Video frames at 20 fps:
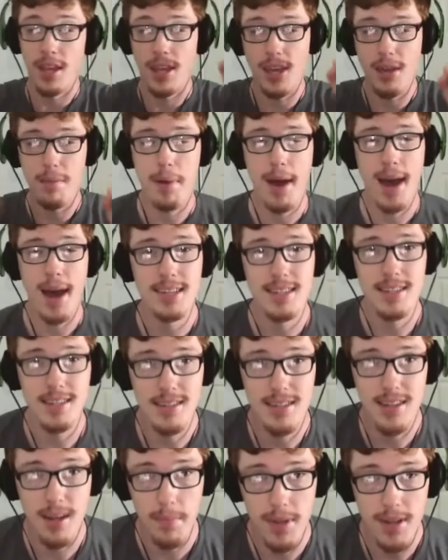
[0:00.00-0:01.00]
he
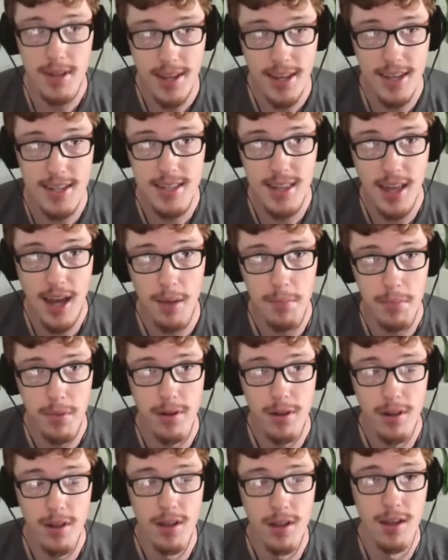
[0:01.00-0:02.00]
passes to Matisse
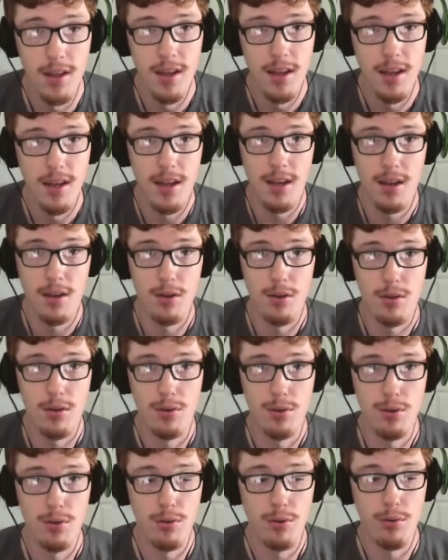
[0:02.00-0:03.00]
Thybulle,
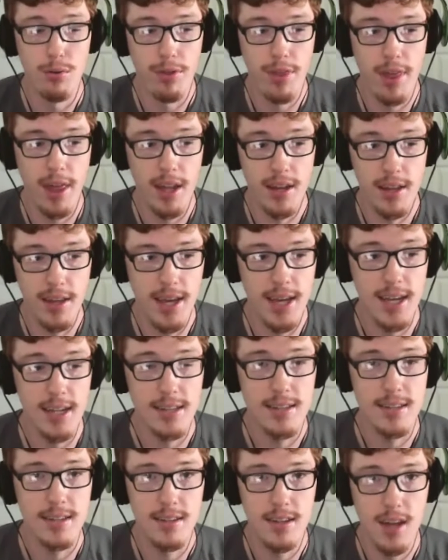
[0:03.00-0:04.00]
who then
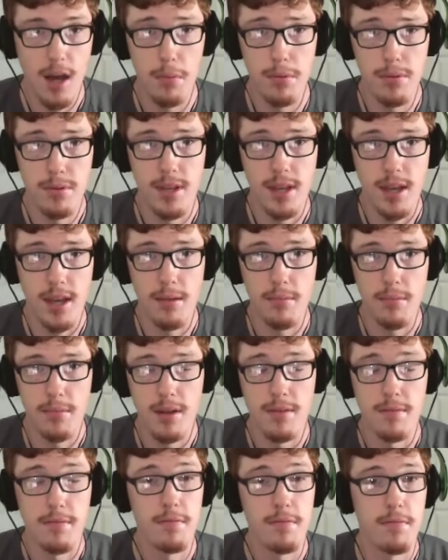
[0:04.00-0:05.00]
gets double teamed
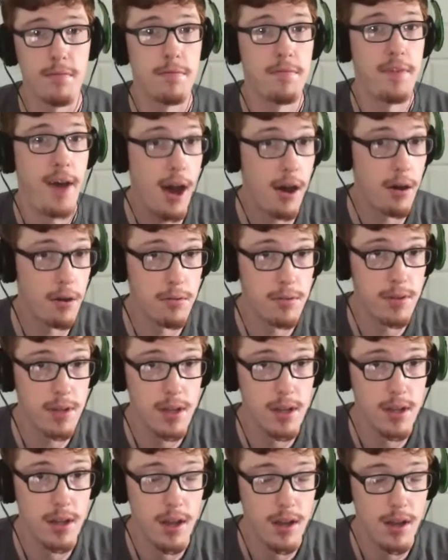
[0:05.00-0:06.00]
and
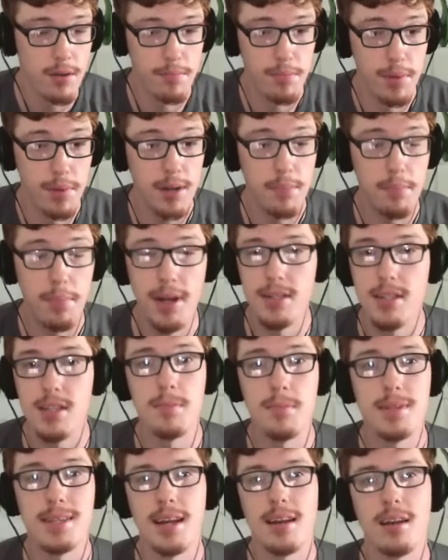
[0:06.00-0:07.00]
fouled. But Ben
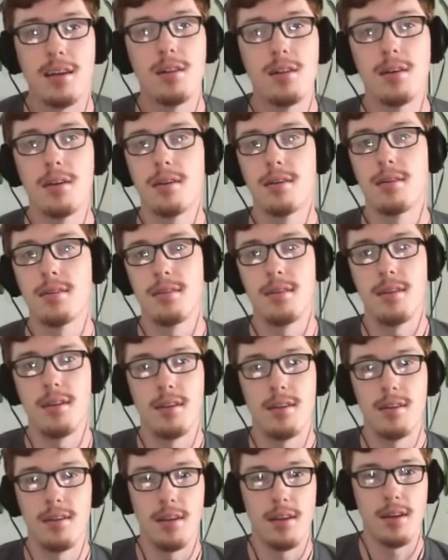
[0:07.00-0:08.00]
Simmons had a clear
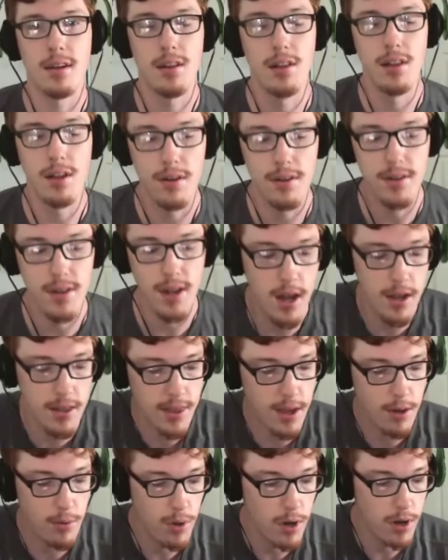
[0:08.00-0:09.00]

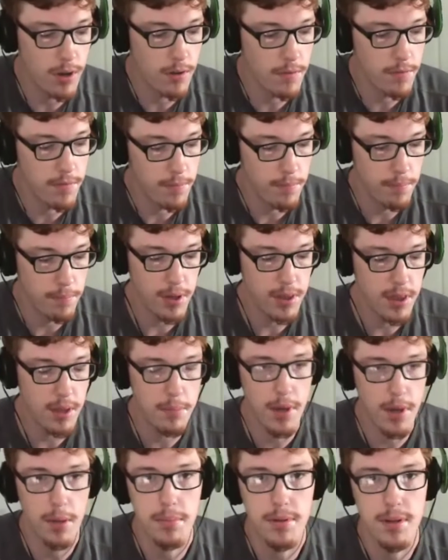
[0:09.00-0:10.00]
dunk that would have put
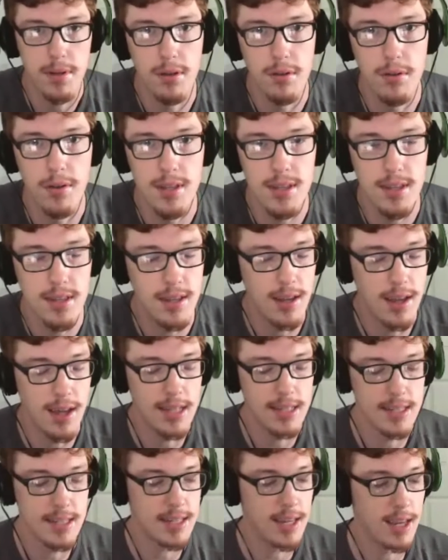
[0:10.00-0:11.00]
them up 2, and
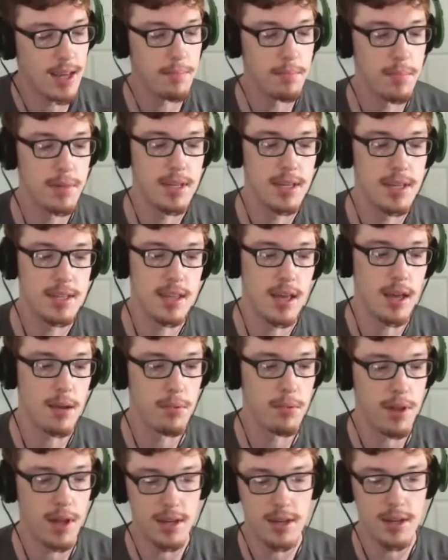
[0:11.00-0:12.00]
instead Matisse
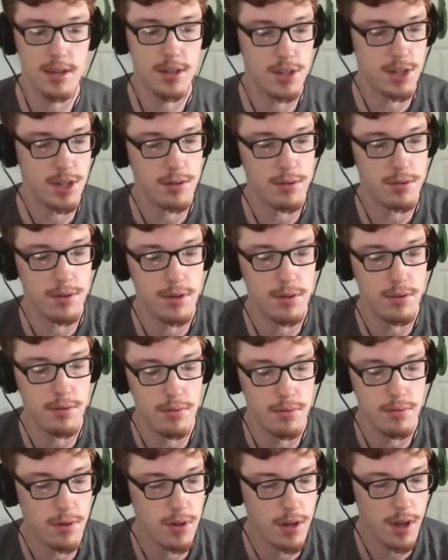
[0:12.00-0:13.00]
Thybulle had to shoot
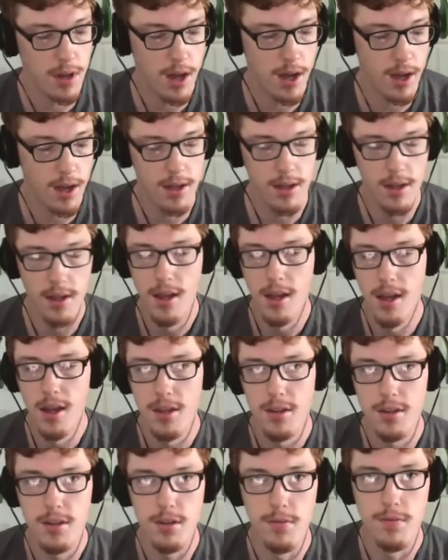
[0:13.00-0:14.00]
2
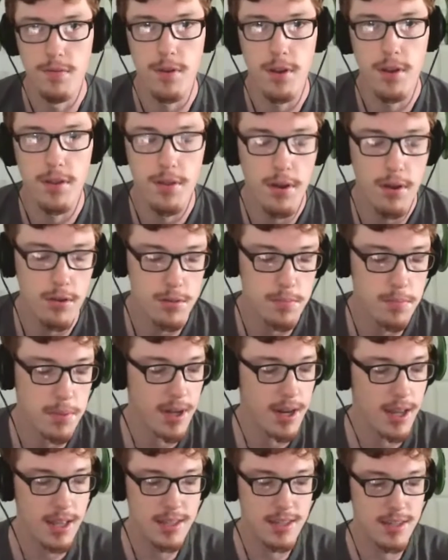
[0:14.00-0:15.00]
free throws.
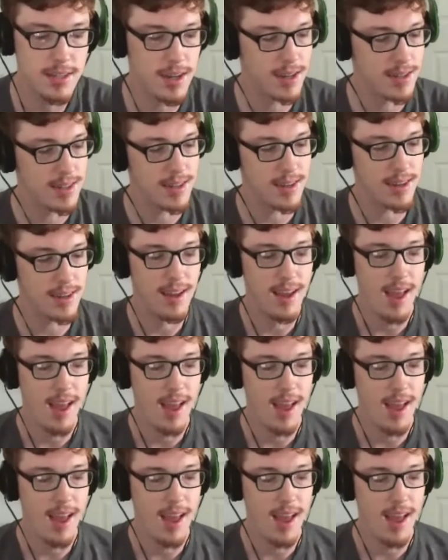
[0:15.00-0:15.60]
But it's just